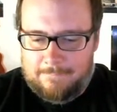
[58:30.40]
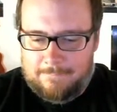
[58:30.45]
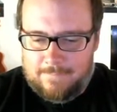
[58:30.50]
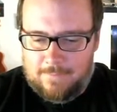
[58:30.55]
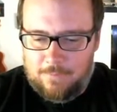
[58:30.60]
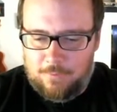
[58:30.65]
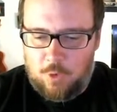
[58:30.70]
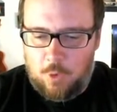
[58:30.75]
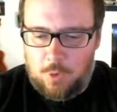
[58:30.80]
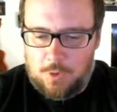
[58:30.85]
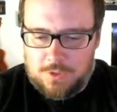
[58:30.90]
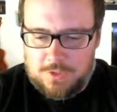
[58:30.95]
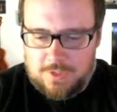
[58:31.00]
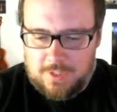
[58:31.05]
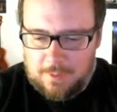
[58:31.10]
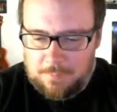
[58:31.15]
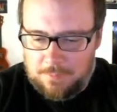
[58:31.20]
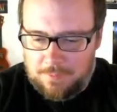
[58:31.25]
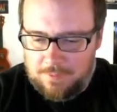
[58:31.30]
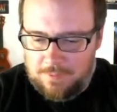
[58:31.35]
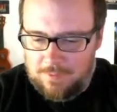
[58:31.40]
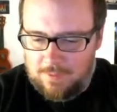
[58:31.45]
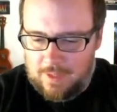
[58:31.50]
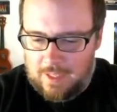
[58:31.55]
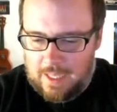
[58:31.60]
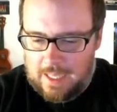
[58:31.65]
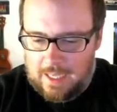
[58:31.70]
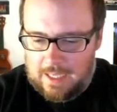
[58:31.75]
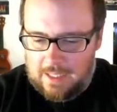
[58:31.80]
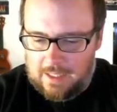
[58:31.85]
Of course, I'm
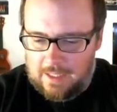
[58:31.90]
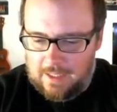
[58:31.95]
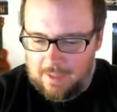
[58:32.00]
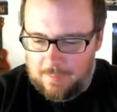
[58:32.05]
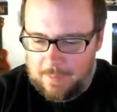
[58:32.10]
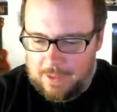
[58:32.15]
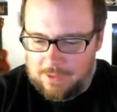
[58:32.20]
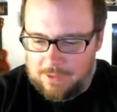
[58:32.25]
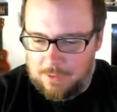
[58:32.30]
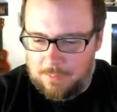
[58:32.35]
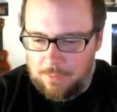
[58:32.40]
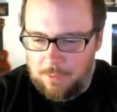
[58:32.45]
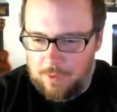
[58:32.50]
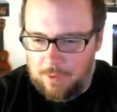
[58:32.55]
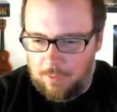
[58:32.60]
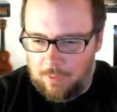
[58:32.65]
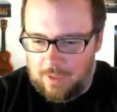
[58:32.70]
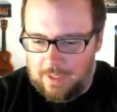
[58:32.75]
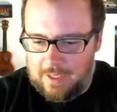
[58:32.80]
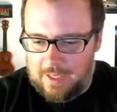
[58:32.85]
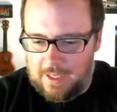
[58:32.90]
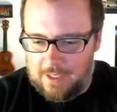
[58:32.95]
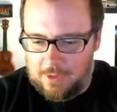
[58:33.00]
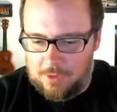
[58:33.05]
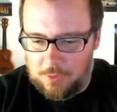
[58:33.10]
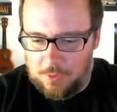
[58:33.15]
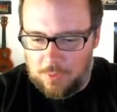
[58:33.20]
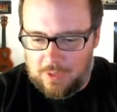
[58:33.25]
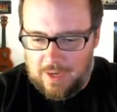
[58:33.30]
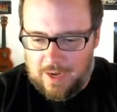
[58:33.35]
at the point where I can't
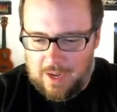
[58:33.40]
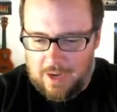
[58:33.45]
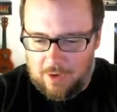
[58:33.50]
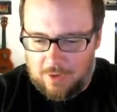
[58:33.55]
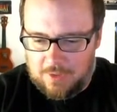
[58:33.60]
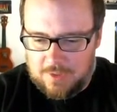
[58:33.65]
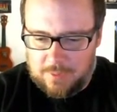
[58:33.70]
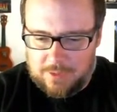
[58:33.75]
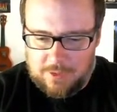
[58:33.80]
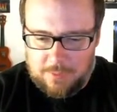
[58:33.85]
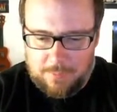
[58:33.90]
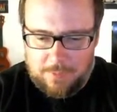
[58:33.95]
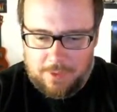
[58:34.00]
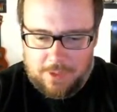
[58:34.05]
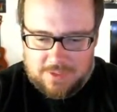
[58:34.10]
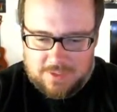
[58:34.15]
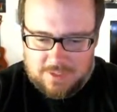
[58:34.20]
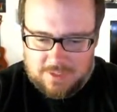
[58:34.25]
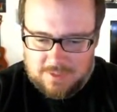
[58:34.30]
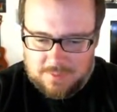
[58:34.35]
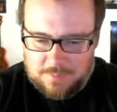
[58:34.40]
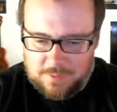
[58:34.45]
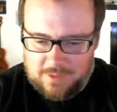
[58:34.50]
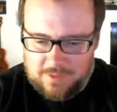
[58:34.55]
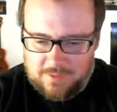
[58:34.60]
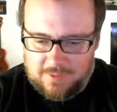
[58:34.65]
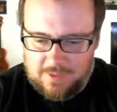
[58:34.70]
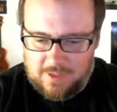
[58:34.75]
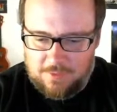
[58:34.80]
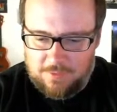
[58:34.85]
do one now because I'm at the bosses,
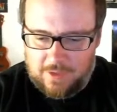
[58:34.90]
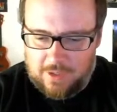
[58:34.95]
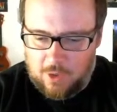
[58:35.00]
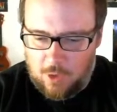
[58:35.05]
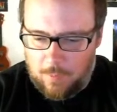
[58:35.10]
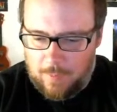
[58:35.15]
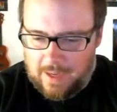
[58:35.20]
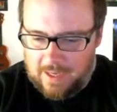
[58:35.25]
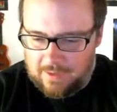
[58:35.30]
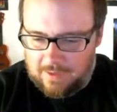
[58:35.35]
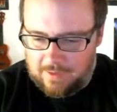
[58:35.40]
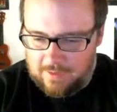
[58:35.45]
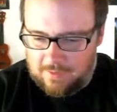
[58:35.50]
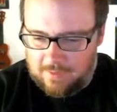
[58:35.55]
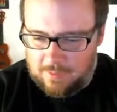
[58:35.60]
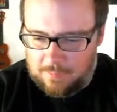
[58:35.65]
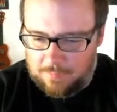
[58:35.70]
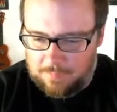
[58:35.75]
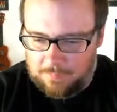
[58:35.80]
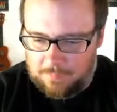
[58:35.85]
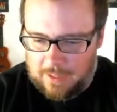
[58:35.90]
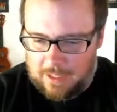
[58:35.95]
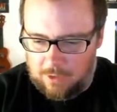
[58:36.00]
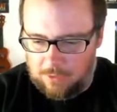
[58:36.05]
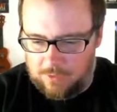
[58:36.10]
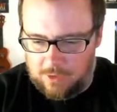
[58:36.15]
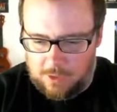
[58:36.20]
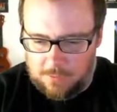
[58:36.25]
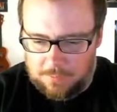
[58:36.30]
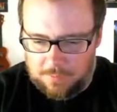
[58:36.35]
but if I go back, I don't
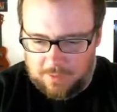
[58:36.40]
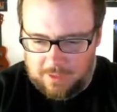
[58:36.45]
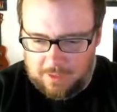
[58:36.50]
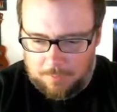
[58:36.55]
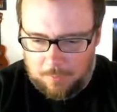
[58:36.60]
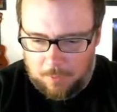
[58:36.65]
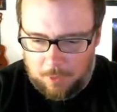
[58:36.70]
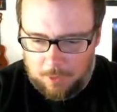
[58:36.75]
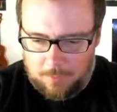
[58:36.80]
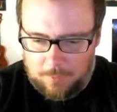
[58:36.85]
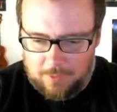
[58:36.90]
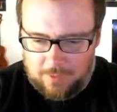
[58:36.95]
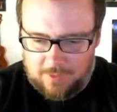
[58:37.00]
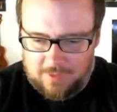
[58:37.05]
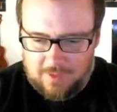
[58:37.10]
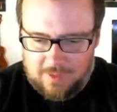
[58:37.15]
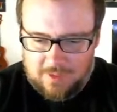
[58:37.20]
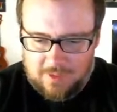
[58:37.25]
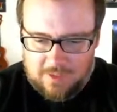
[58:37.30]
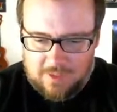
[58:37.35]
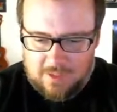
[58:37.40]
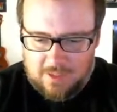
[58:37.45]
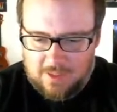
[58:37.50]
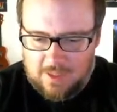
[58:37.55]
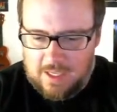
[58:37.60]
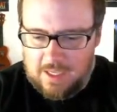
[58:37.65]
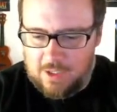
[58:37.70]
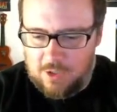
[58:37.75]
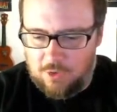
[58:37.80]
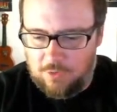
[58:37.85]
think I'll play anymore, but
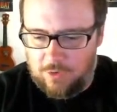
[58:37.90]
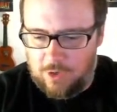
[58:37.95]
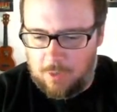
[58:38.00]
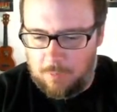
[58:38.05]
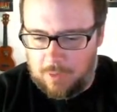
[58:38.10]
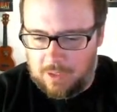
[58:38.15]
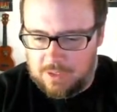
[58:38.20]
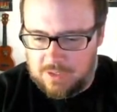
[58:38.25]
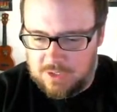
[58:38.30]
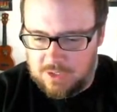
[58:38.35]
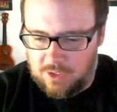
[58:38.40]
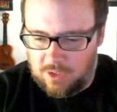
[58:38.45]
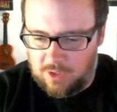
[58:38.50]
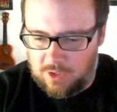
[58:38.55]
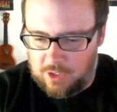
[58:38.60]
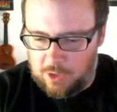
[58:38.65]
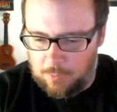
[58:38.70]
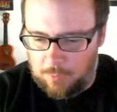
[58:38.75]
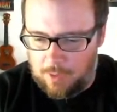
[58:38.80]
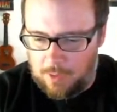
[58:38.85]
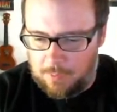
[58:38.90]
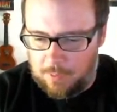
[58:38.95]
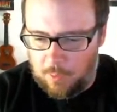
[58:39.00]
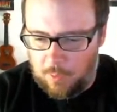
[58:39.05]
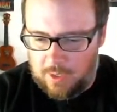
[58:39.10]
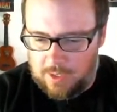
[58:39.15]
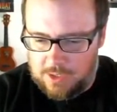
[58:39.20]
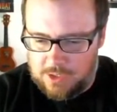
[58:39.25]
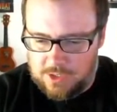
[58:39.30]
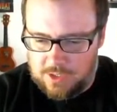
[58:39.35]
thank you very much. Sorry, you're probably
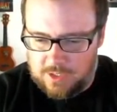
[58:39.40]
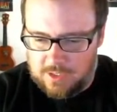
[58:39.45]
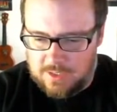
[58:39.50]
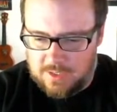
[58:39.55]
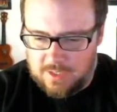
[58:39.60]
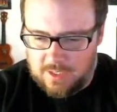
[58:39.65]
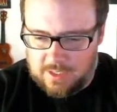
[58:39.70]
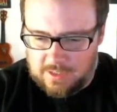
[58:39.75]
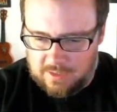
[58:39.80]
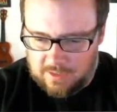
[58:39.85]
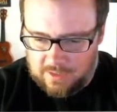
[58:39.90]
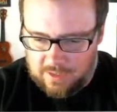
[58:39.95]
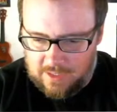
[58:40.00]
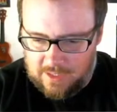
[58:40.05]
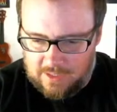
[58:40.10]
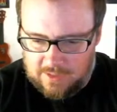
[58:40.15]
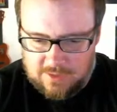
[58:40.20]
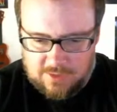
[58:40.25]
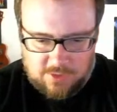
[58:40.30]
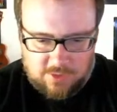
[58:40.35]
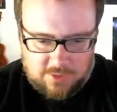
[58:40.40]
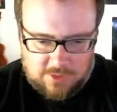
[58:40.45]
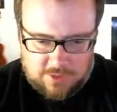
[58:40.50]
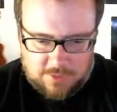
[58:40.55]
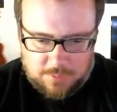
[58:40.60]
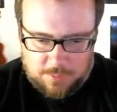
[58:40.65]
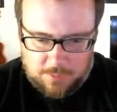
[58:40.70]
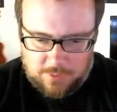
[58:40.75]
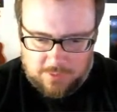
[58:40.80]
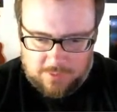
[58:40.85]
watching at a slight delay, too, at this
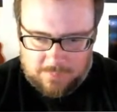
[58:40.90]
point.